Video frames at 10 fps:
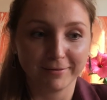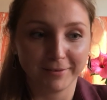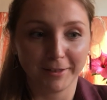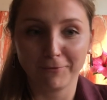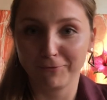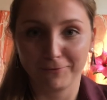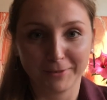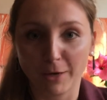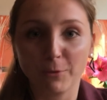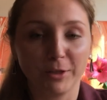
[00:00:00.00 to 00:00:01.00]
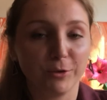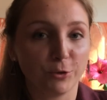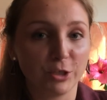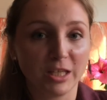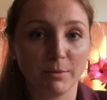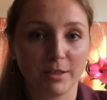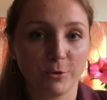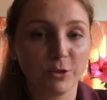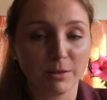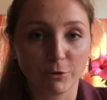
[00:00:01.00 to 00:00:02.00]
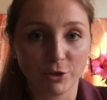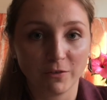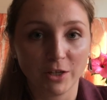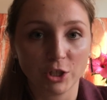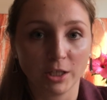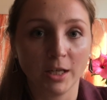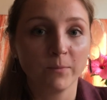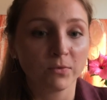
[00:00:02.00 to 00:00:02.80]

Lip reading: if someone in your team is losing motivation